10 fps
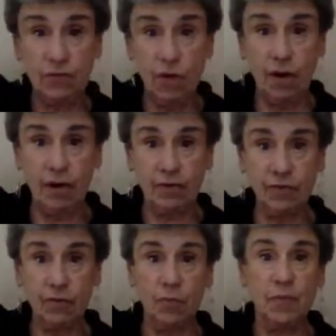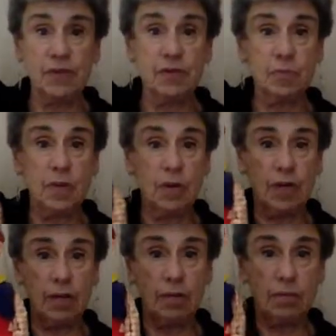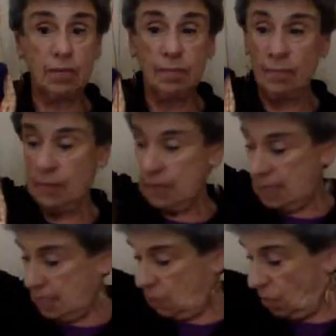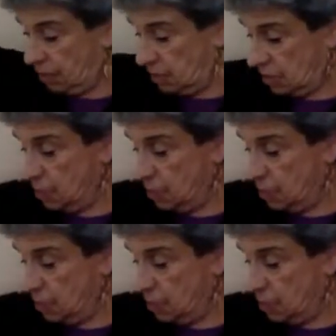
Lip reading: songs. So this is Pinocchio. And he wants to